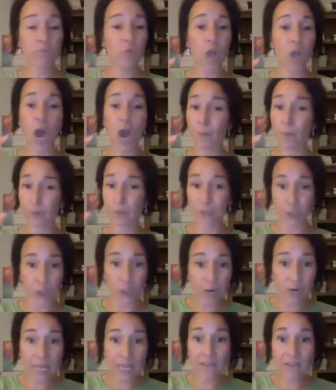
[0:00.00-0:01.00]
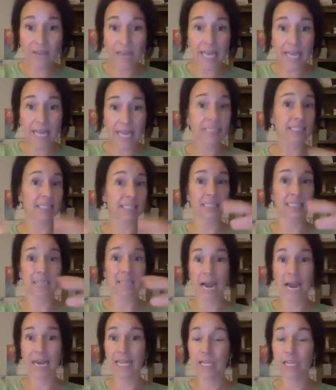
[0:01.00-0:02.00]
opportunity events and
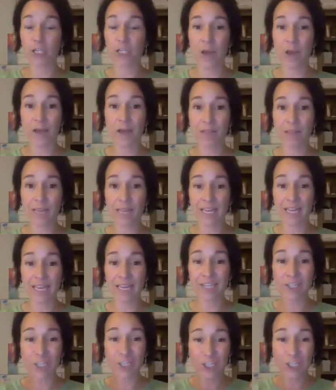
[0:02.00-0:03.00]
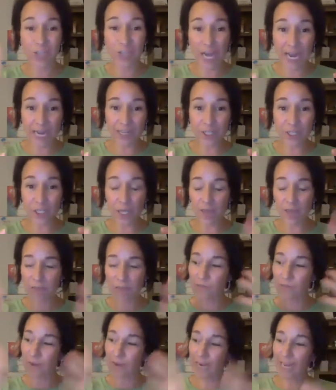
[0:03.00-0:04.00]
signing and traveling. She changed
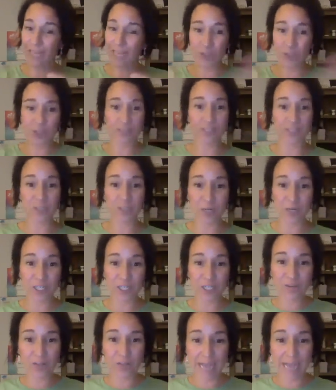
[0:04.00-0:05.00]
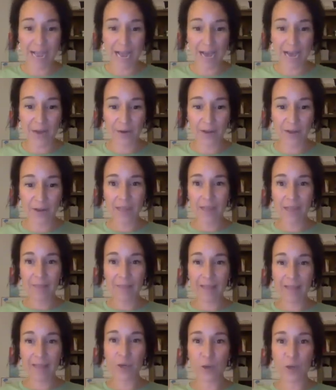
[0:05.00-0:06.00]
the financial situation of her town.
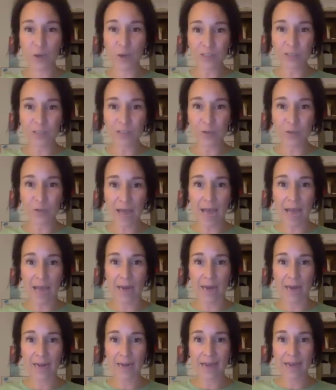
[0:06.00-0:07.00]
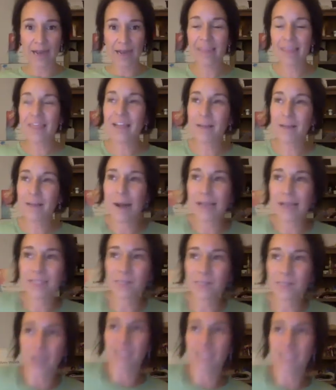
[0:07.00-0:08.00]
Who could do that? I think of my
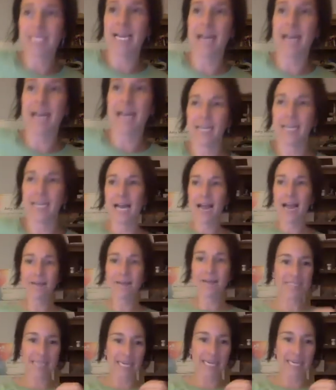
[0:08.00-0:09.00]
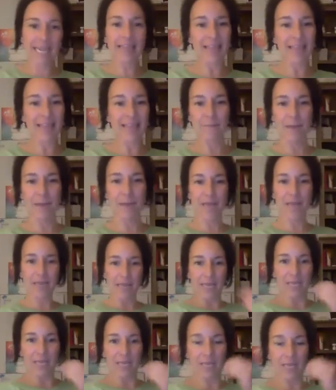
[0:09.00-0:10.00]
small town. I haven't done anything in my
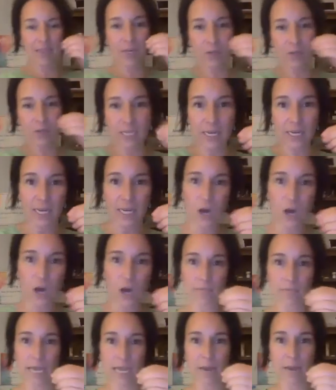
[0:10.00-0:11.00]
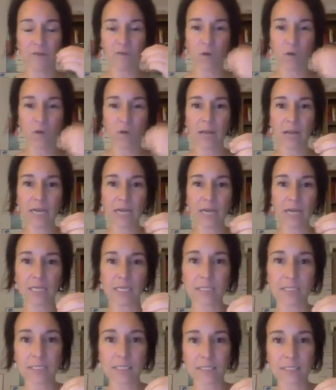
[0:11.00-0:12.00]
little teeny hometown before
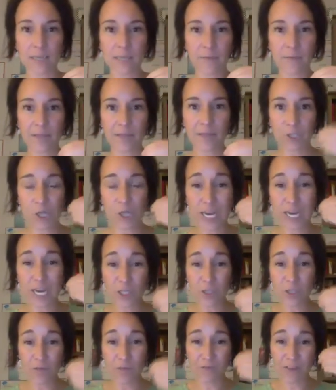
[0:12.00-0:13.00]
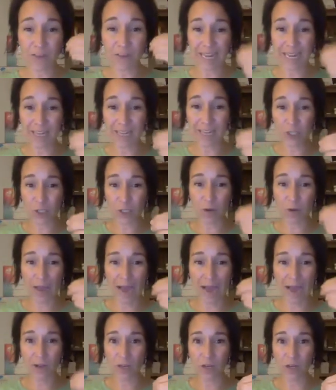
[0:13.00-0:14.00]
Plexus that changed the financial
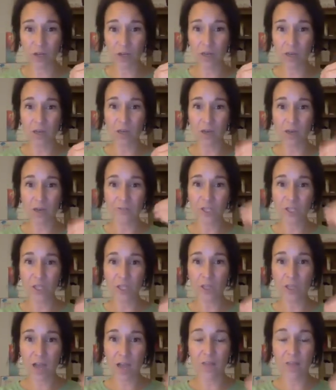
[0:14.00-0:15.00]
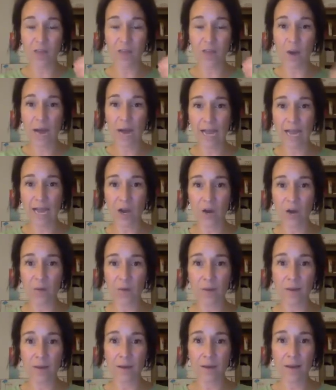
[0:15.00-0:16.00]
outlook of Chillicothe, Ohio.
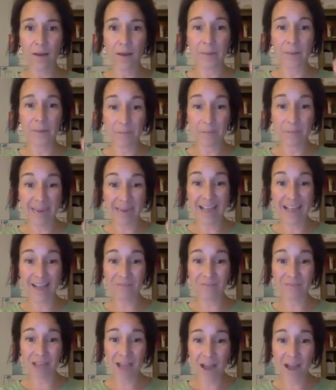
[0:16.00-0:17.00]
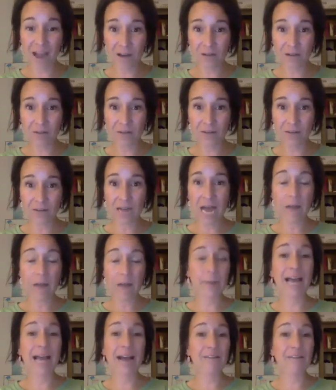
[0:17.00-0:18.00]
But I bet I have now. I
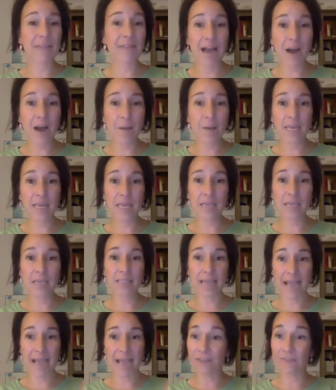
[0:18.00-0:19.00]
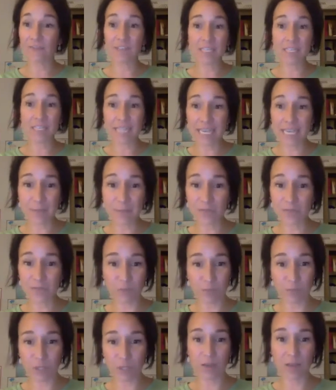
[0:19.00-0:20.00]
bet I have now because half the team is
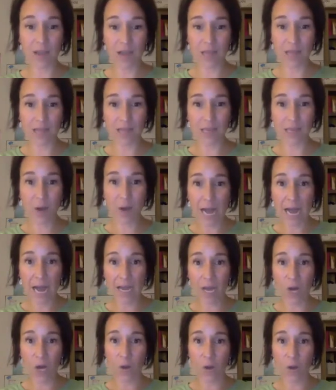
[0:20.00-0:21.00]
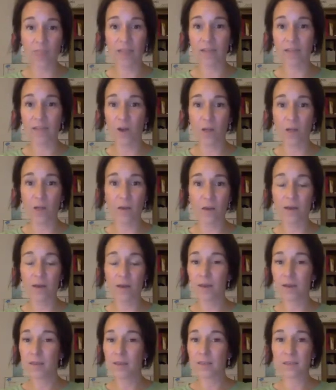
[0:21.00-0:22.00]
from Chillicothe, Ohio. And think of all the,
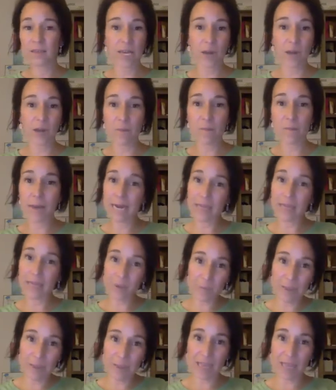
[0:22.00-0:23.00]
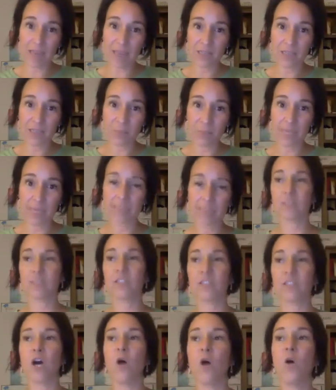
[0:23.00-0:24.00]
the money they're making because of Plexus.
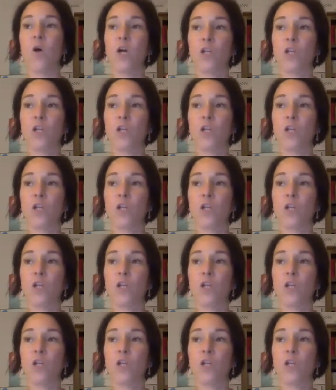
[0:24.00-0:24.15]
So